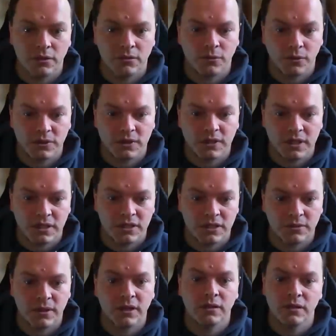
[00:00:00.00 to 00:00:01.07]
once attached to
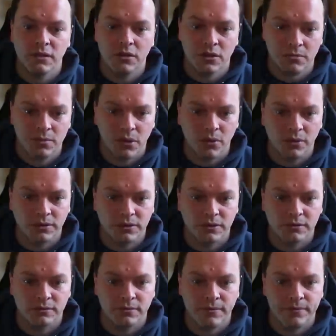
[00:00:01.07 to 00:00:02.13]
it, you can pause,
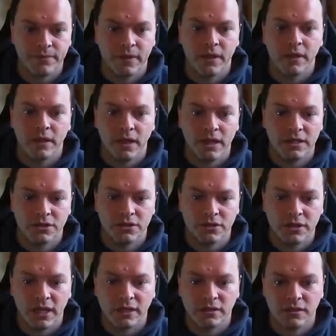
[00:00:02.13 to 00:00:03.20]
and it should
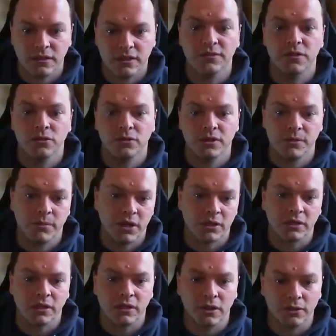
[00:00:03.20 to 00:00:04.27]
act as if you're
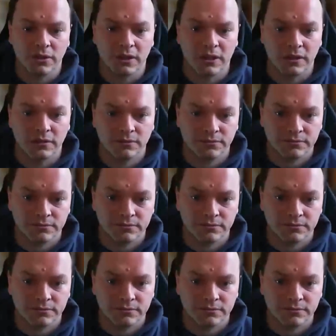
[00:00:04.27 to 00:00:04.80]
debugging locally.